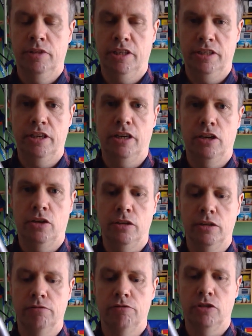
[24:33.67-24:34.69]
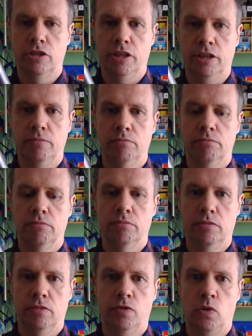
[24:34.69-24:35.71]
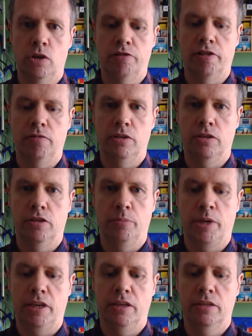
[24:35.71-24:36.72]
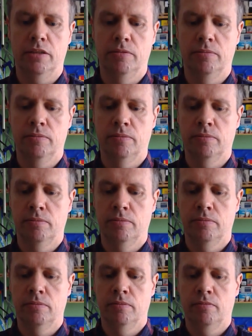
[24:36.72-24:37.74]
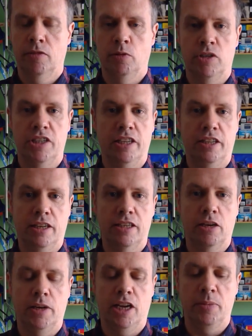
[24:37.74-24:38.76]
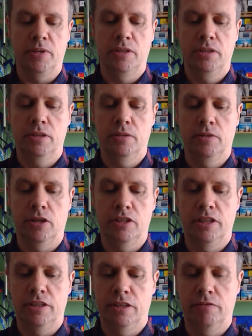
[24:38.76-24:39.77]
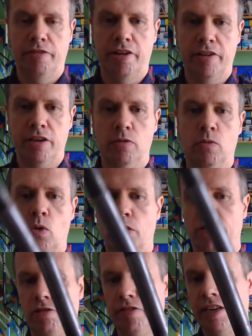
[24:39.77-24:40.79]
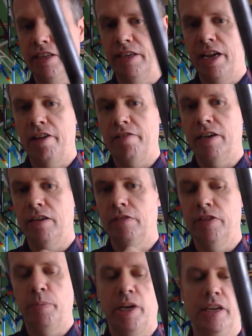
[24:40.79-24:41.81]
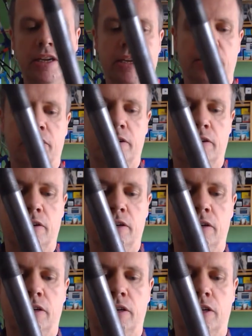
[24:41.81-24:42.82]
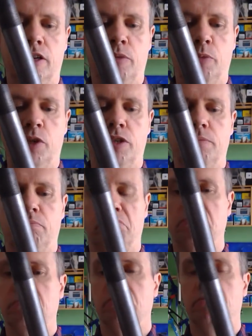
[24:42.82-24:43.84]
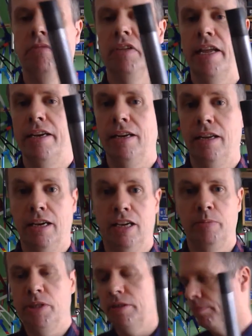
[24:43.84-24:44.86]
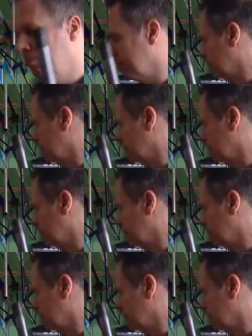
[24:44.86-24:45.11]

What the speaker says: You see a lot of rusty fork crowns on bikes. I'm not saying that's how it happens, because this is a very water affected area of the bike, but any little helps.